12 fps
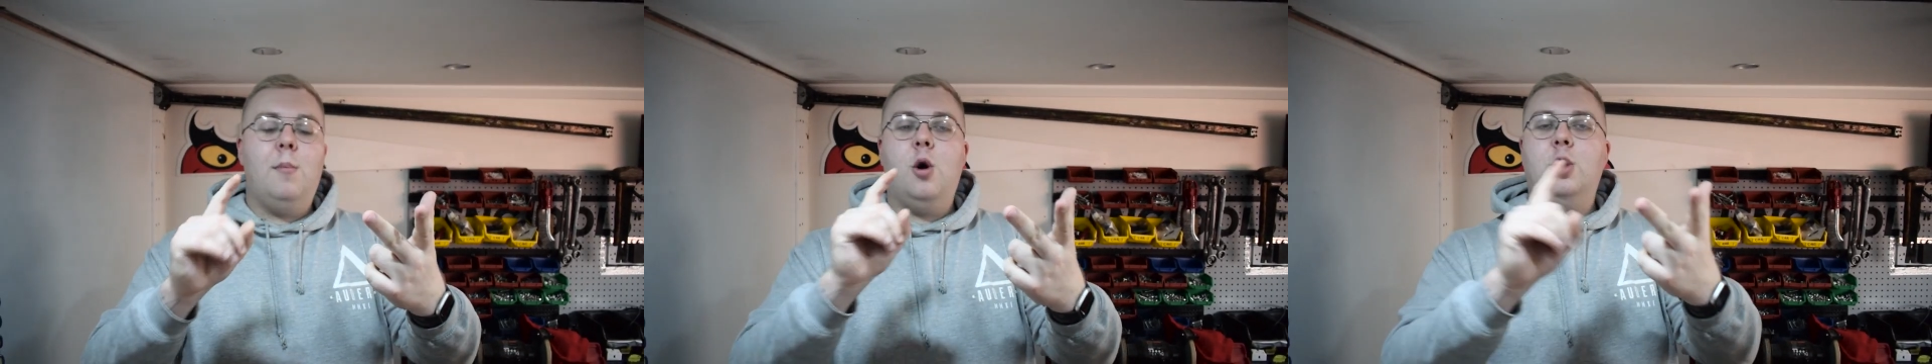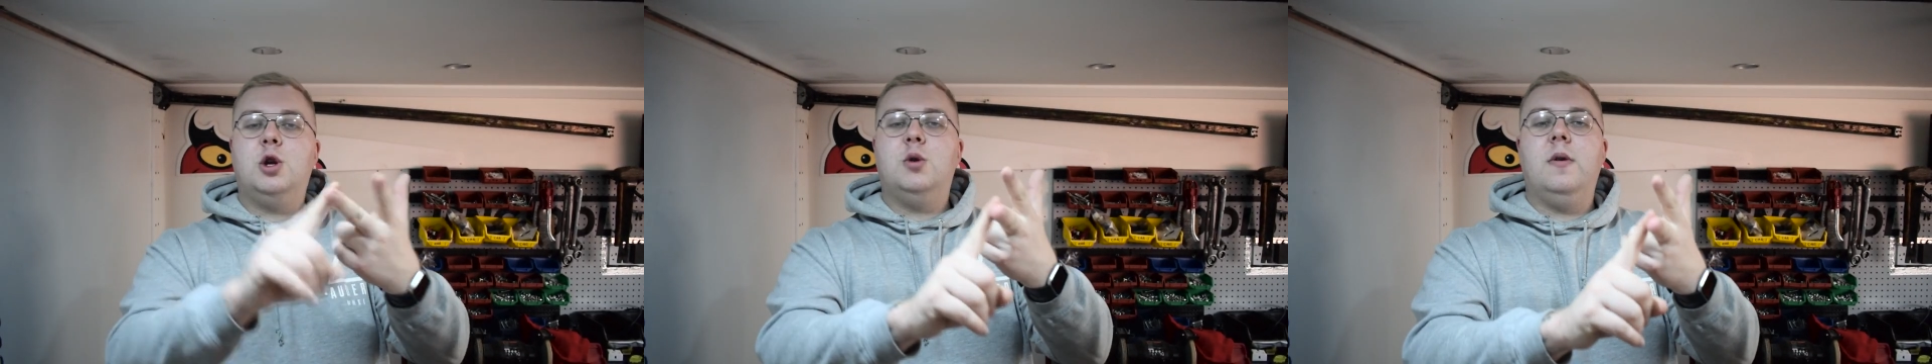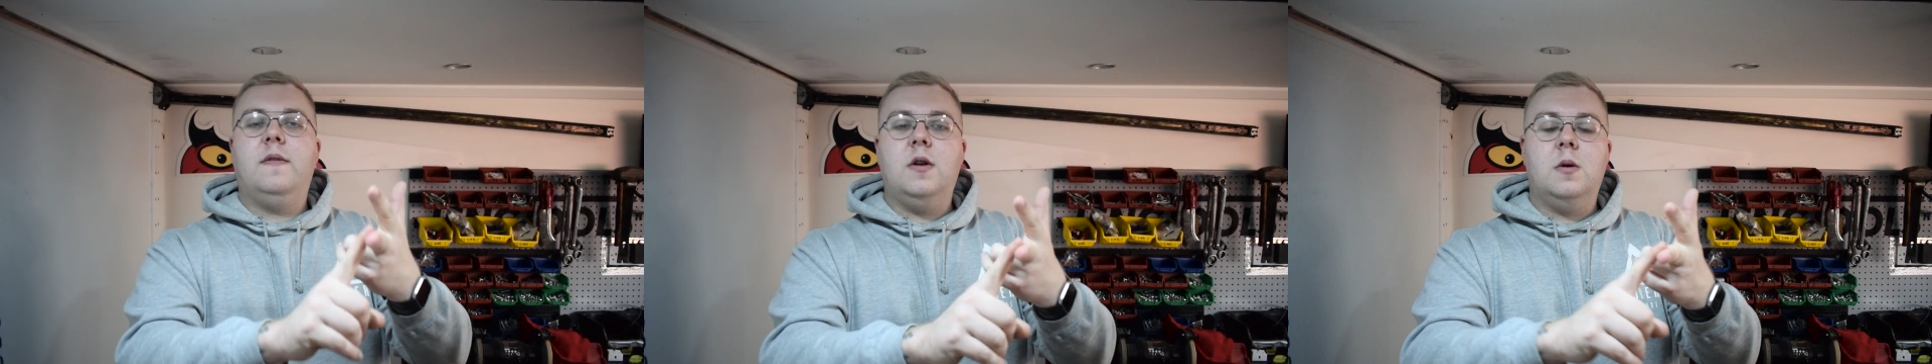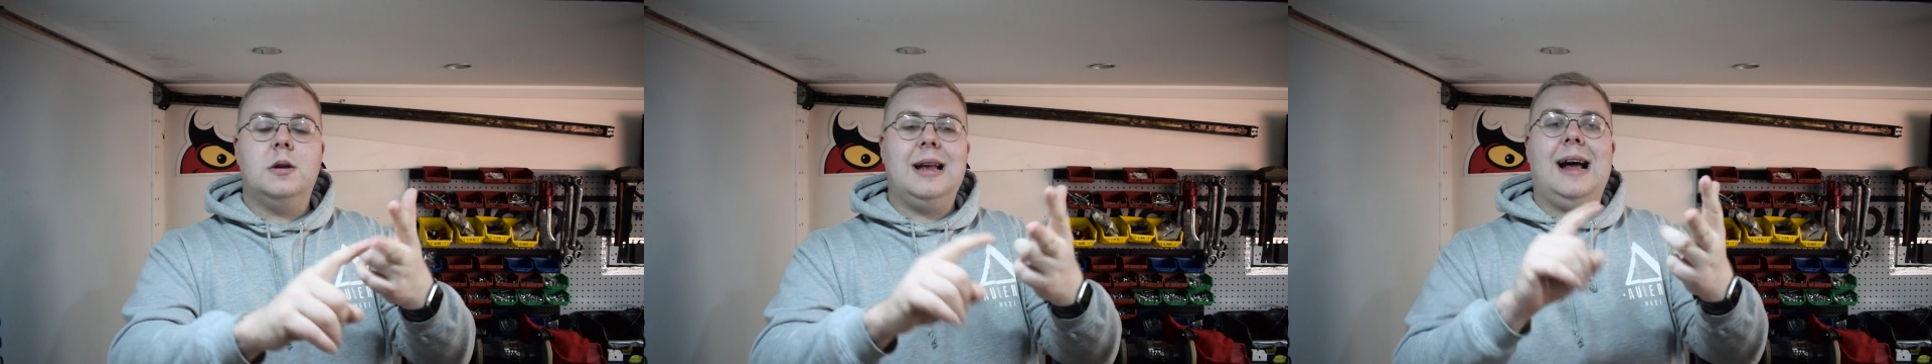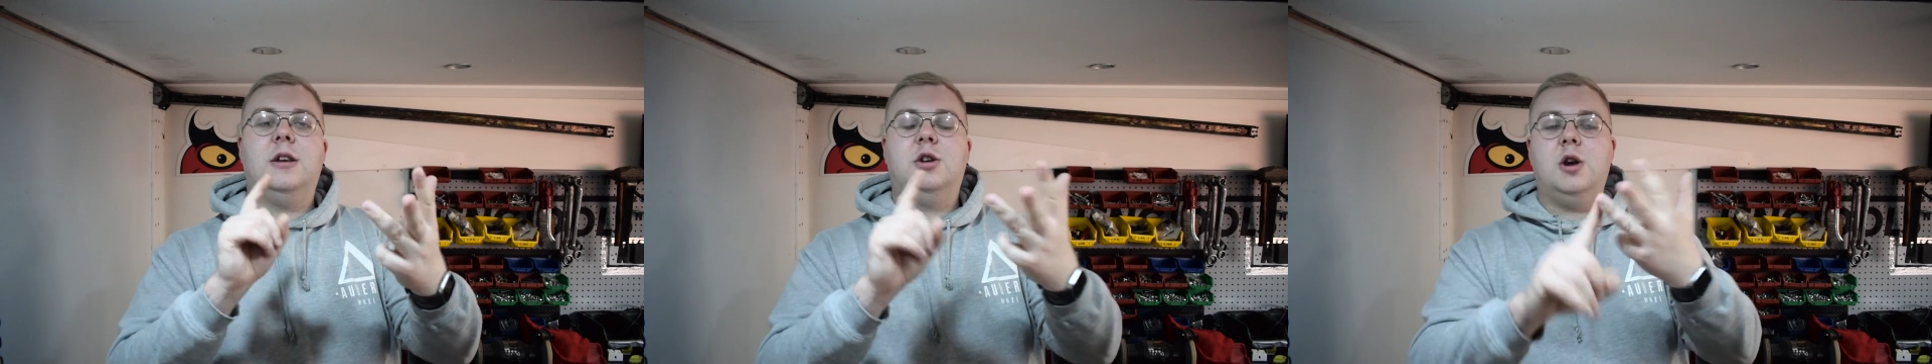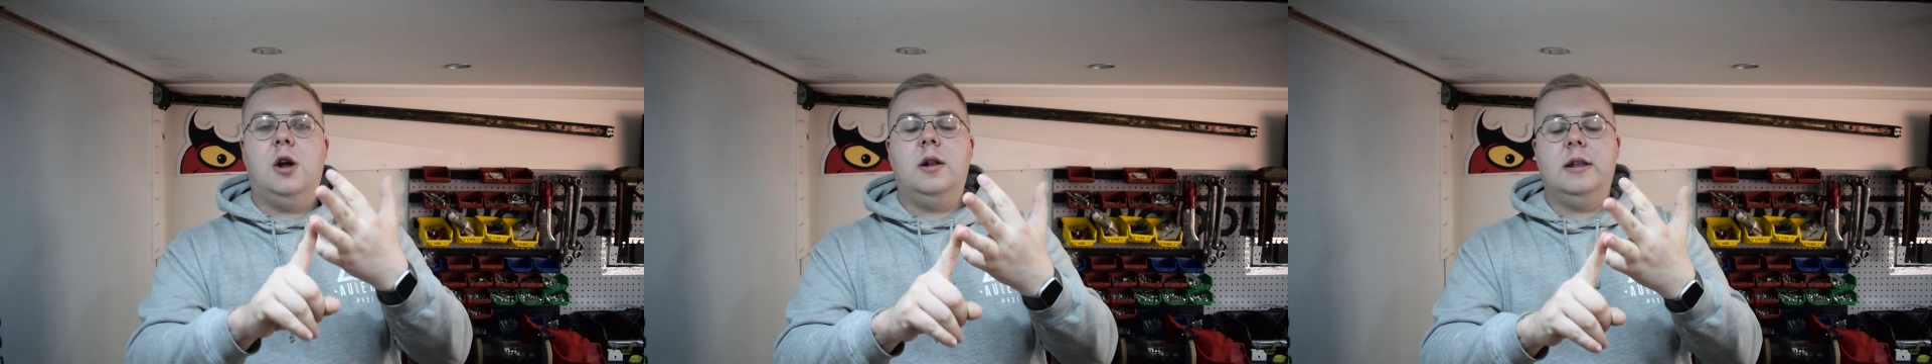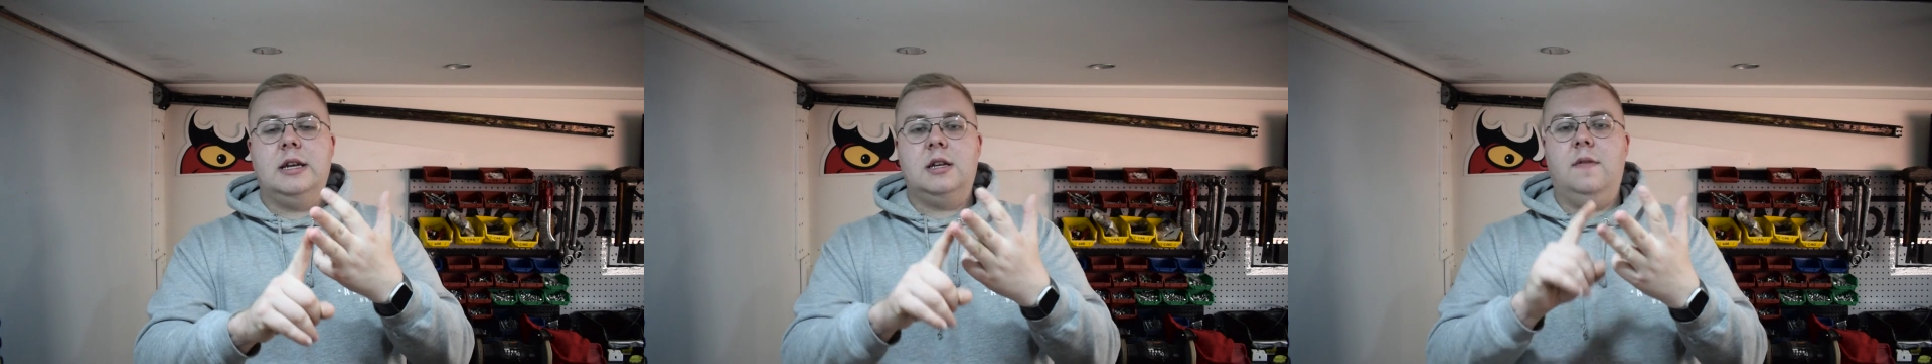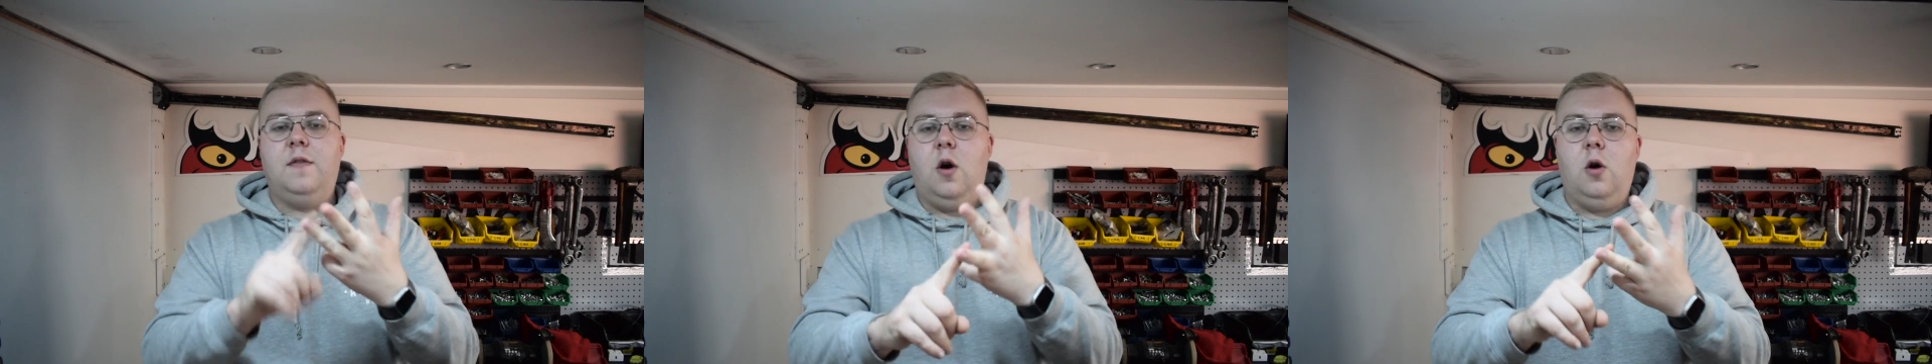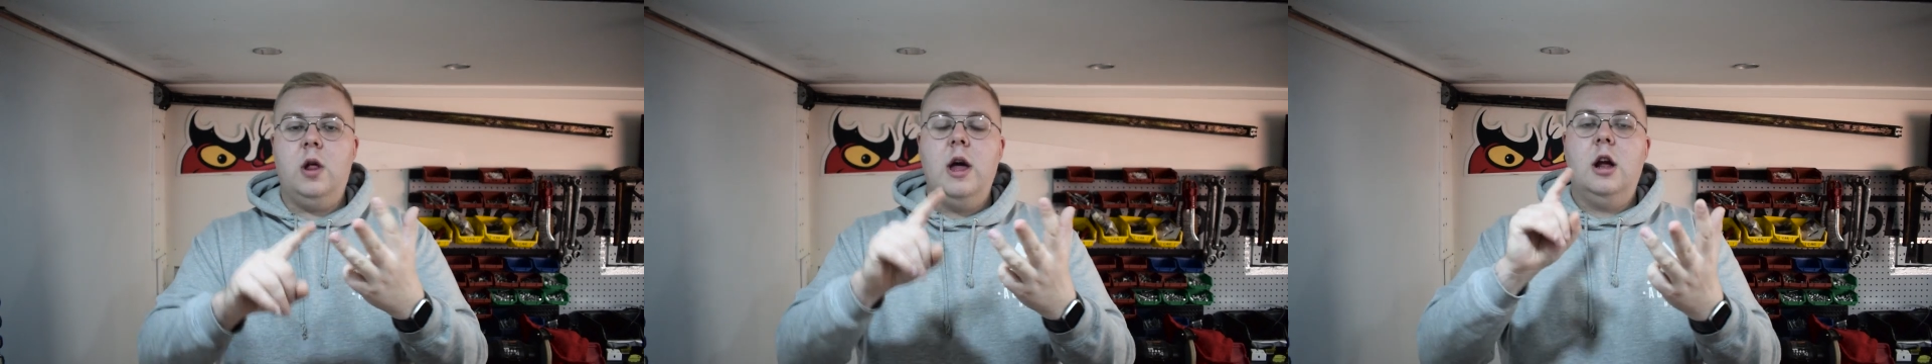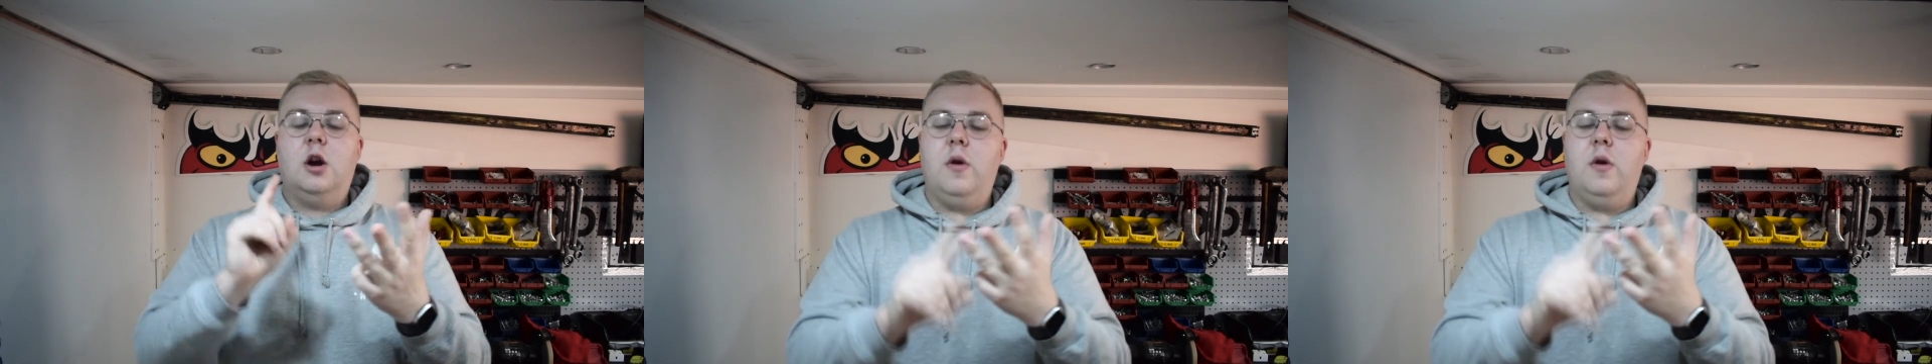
motor reviewers and journalists have all